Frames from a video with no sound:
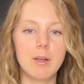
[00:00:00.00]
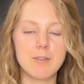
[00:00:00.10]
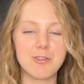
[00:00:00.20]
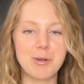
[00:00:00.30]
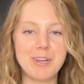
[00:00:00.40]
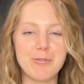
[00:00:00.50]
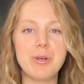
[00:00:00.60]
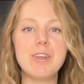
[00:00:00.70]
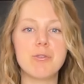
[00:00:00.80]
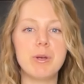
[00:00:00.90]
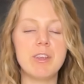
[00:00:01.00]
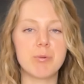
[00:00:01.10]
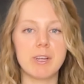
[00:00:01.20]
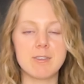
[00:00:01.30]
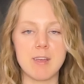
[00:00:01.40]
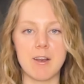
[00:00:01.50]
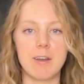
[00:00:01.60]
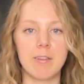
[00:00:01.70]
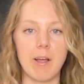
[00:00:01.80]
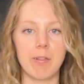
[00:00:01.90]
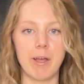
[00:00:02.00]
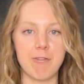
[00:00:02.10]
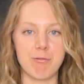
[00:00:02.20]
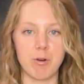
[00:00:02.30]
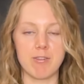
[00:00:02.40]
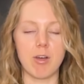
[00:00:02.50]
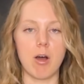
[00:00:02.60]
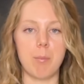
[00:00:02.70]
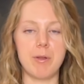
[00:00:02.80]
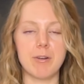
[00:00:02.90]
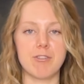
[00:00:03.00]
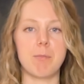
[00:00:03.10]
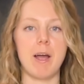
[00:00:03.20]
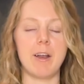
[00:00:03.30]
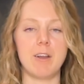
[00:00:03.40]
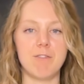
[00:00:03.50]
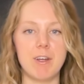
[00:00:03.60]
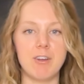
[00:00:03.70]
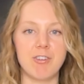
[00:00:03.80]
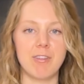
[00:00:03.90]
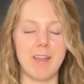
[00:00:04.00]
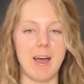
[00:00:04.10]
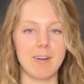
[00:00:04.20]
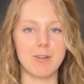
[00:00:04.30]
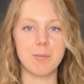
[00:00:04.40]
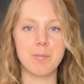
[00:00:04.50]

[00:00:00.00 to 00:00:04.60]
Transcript: Squeeze, squeeze, squeeze, really sending that life force up your spine. Envision that.